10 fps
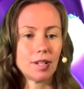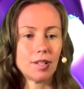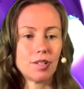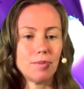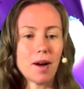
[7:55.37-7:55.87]

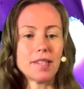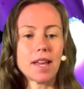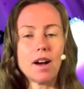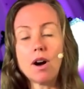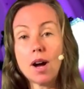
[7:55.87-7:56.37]
She might
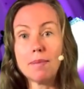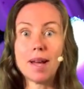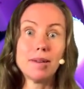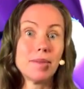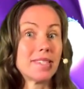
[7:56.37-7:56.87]
say, oh, I
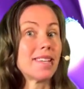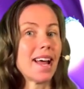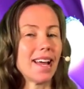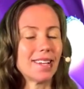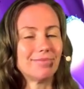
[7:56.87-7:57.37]
made a
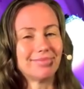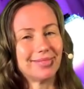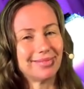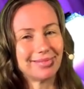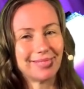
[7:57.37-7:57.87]
mistake.
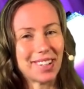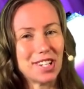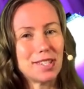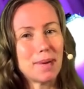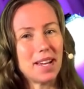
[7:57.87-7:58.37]
But
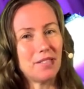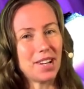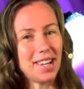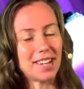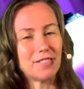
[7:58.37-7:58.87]
she's been
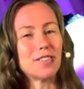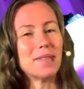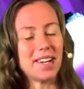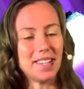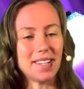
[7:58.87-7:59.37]
vegan for
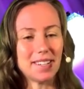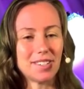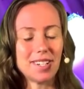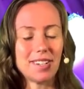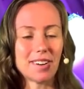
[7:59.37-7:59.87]
many years.
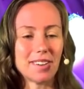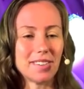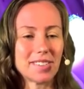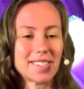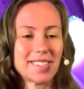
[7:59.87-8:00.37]
She
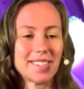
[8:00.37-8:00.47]
knows.